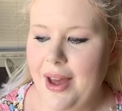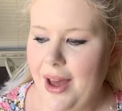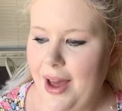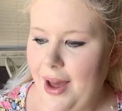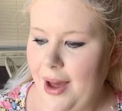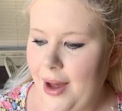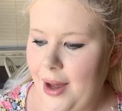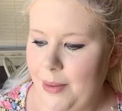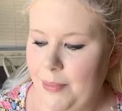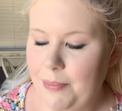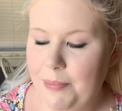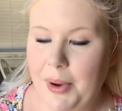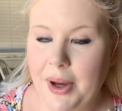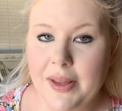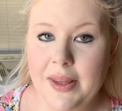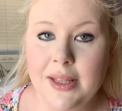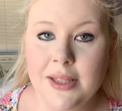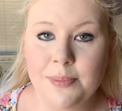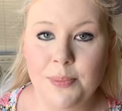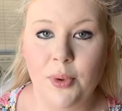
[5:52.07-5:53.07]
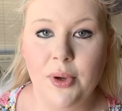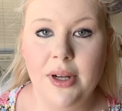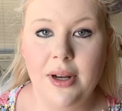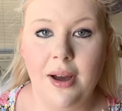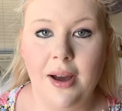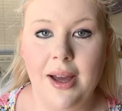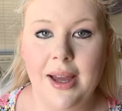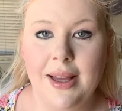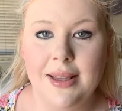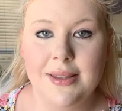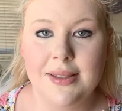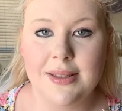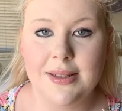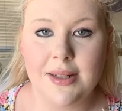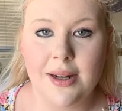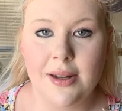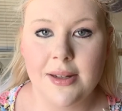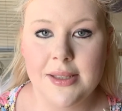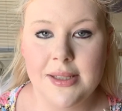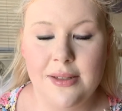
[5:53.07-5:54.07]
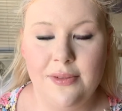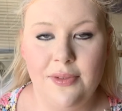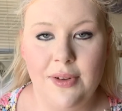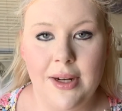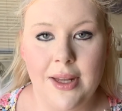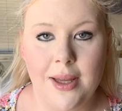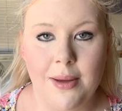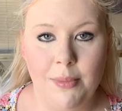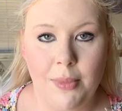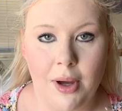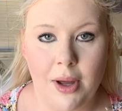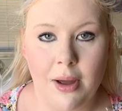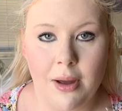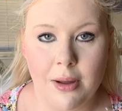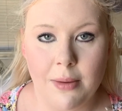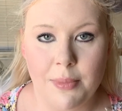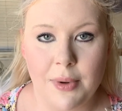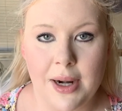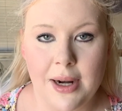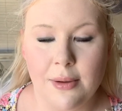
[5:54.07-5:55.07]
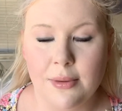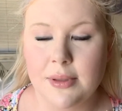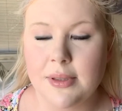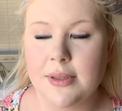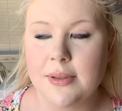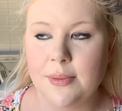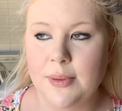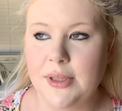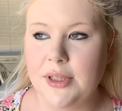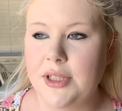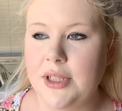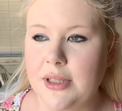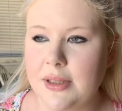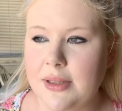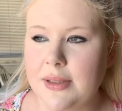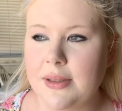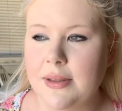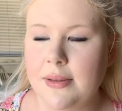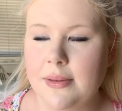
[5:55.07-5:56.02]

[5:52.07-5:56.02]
By this point I had started filling in my eyebrows, which is